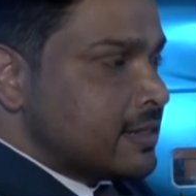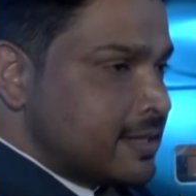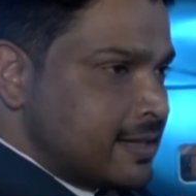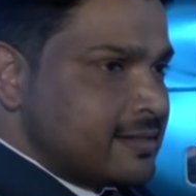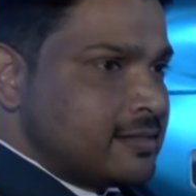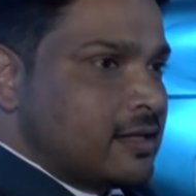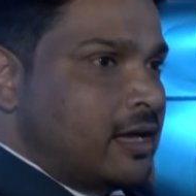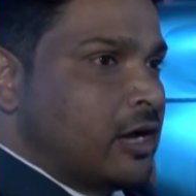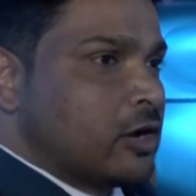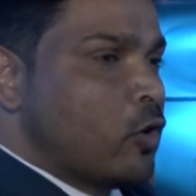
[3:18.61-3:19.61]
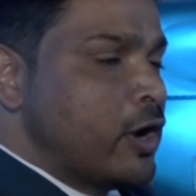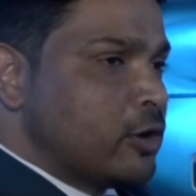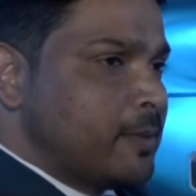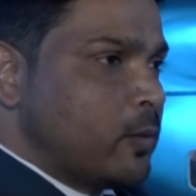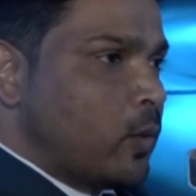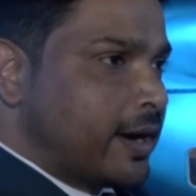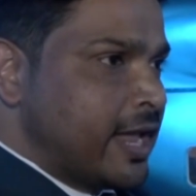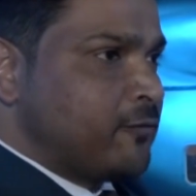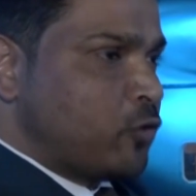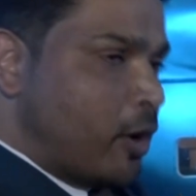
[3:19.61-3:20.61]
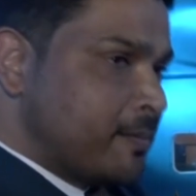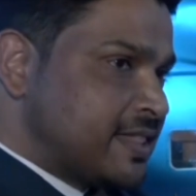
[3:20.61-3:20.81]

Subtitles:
This is going to be working from